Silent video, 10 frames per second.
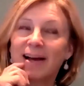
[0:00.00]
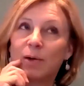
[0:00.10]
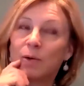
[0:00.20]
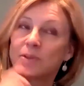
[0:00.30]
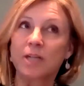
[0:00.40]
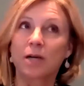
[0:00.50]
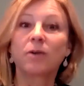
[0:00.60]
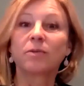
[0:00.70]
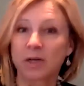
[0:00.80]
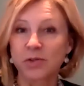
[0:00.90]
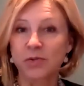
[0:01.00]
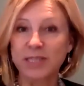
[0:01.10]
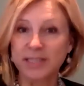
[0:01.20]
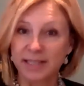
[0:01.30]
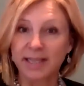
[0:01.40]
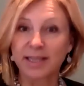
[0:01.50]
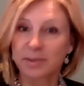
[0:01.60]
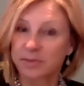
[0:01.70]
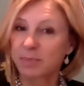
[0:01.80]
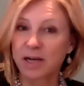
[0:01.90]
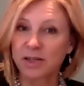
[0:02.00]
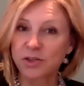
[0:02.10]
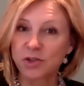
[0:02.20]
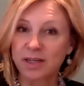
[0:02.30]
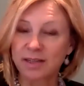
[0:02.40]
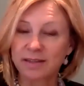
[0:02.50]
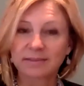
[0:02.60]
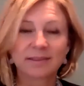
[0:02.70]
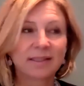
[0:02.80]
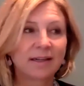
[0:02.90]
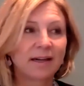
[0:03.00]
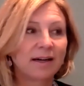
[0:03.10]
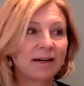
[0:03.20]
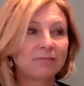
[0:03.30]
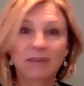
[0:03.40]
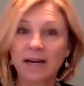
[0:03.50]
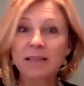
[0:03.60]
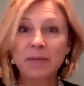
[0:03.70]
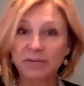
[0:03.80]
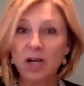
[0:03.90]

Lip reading: also, most recently in this past year, right in the middle of